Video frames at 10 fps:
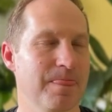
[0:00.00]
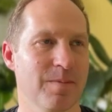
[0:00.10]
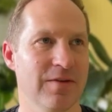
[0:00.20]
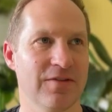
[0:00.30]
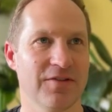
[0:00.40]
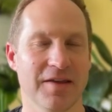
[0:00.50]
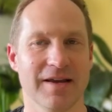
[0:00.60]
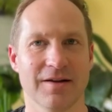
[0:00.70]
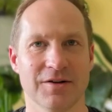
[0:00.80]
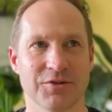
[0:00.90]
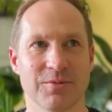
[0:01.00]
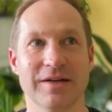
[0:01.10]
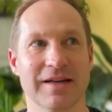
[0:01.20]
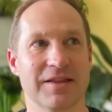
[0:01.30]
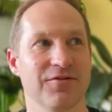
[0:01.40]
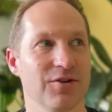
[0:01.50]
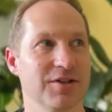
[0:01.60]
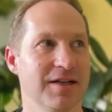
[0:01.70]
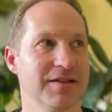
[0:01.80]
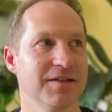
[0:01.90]
This is like, I'll just read like the first
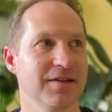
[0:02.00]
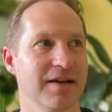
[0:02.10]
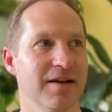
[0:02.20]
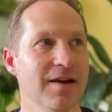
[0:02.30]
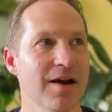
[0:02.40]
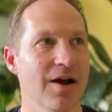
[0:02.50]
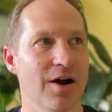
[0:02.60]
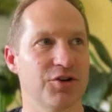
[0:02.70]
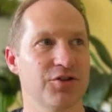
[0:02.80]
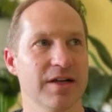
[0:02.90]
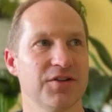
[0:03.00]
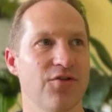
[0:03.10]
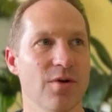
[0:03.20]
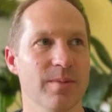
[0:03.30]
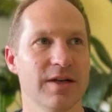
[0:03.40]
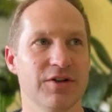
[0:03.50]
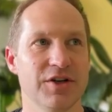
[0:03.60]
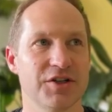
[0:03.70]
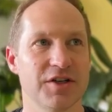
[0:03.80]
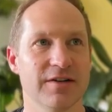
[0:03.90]
sentence. Like, Our transformative
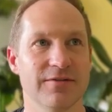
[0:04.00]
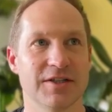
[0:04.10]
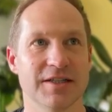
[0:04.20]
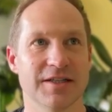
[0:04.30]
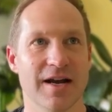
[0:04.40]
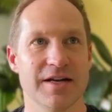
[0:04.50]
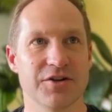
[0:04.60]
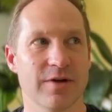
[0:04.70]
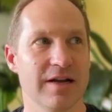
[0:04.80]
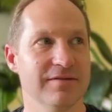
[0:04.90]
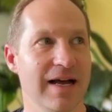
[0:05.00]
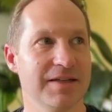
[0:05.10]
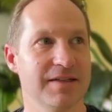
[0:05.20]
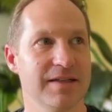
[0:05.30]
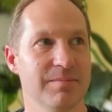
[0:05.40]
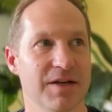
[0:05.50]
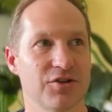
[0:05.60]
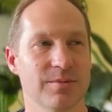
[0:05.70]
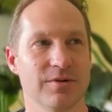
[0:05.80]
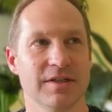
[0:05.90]
initiative is designed to create lasting, measurable,